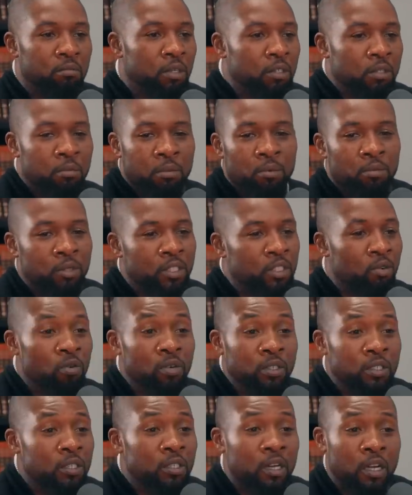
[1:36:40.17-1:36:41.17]
Most men
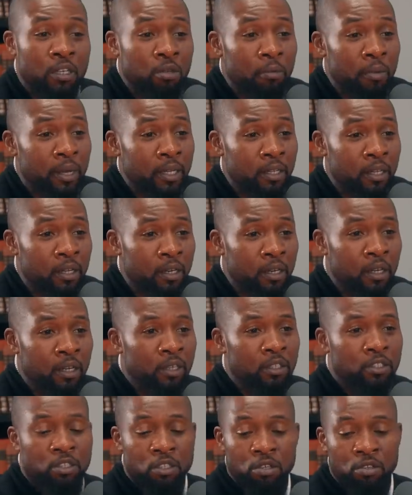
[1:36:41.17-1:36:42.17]
wasn't going to the doctor back then.
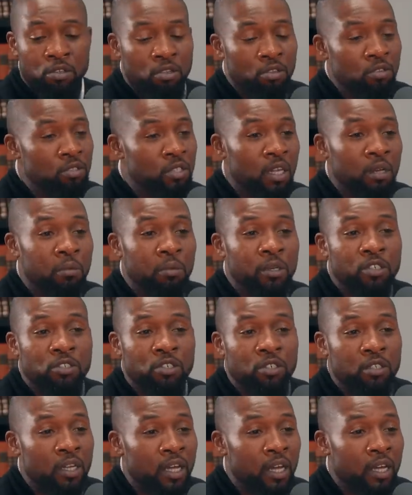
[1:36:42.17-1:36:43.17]
Right. So you telling me
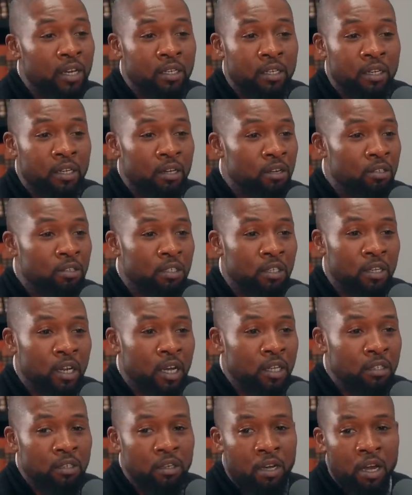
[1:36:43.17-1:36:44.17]
as your dad didn't go to the
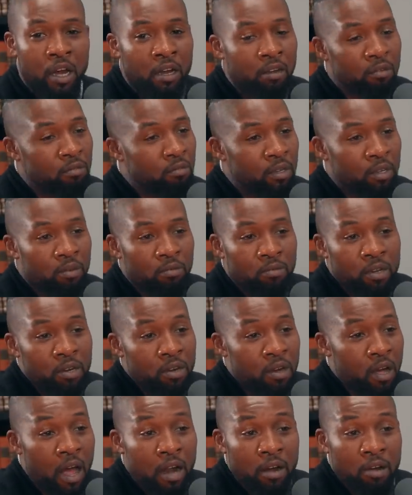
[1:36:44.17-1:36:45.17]
doctor? I we
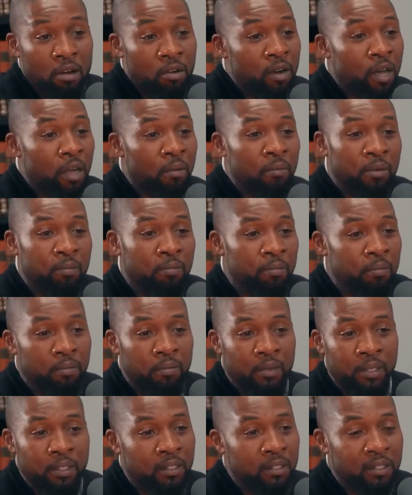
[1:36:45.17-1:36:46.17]
we I know that. Right.
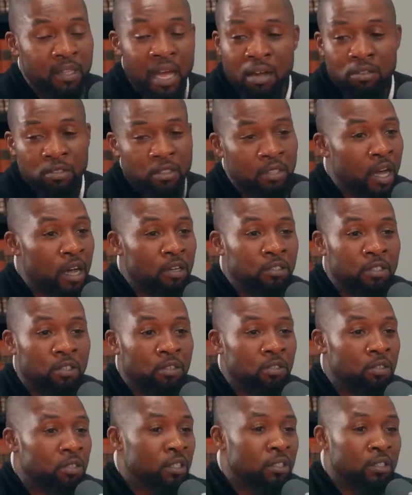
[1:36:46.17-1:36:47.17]
It's thousands of
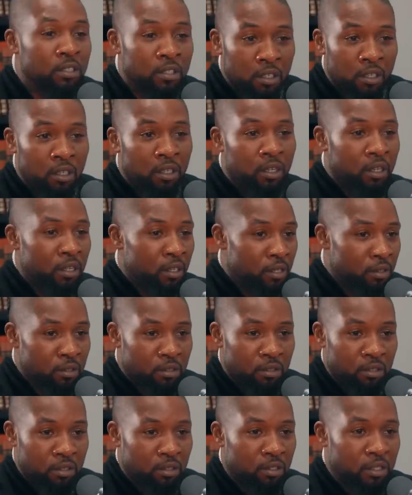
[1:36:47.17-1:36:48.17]
households. This
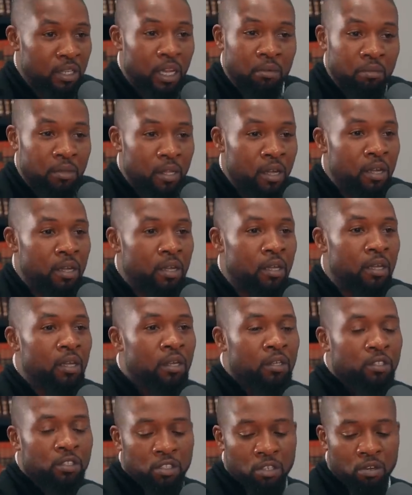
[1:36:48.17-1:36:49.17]
same thing. Same thing.
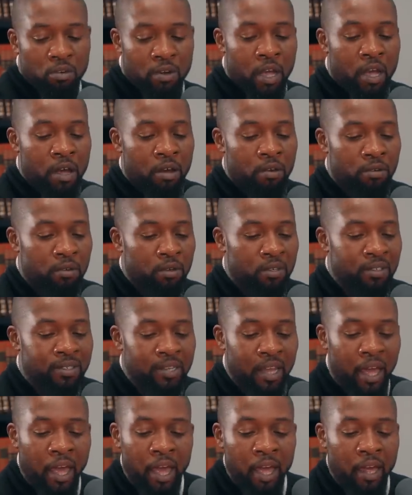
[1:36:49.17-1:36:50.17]
So now
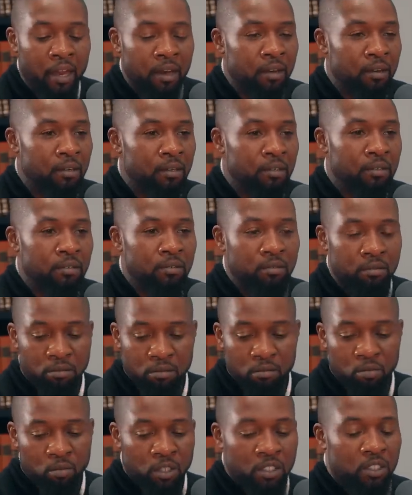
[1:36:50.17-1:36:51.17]
dad
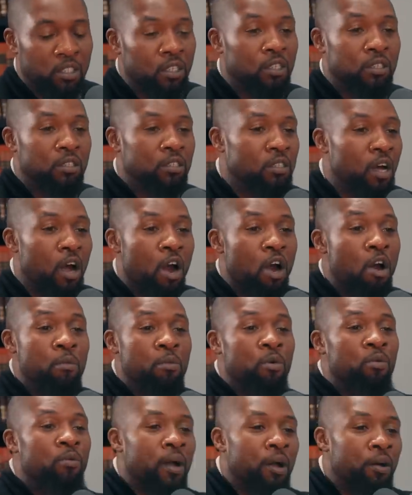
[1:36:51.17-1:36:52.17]
went to the
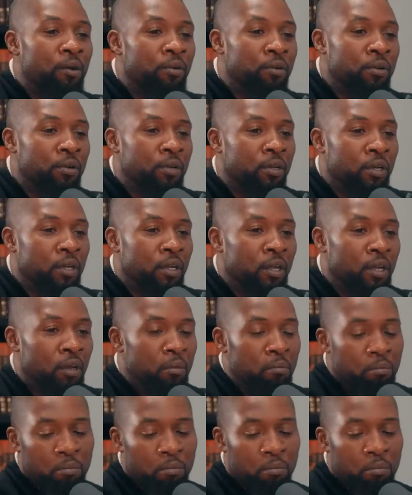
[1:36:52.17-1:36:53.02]
herbal route. Mm.